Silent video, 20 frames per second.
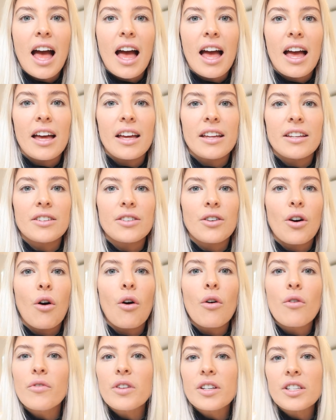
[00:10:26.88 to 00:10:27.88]
and
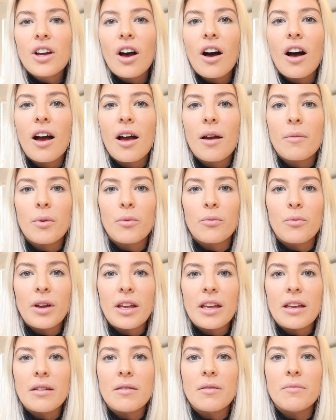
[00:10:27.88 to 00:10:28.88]
over time
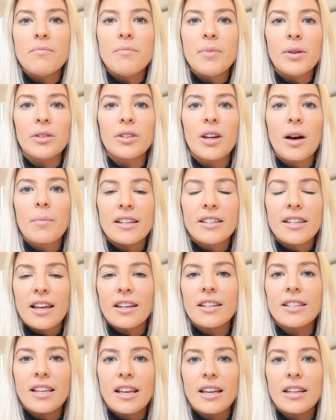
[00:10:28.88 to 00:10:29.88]
we build up
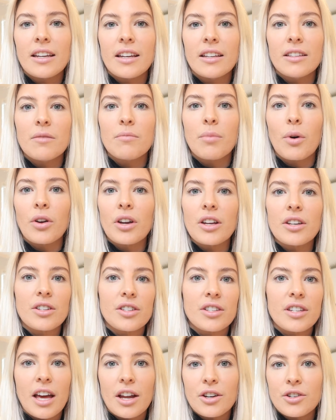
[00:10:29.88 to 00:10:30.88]
adenosine in the body
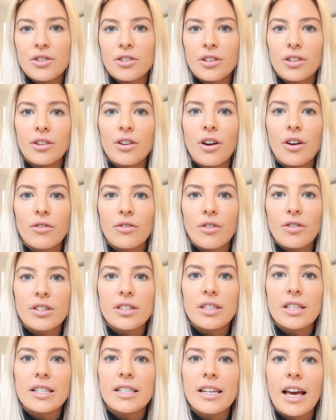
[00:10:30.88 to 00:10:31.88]
just naturally across
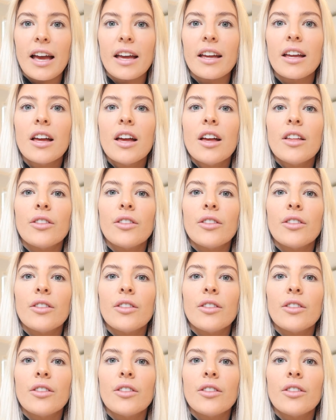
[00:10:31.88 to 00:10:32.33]
the day.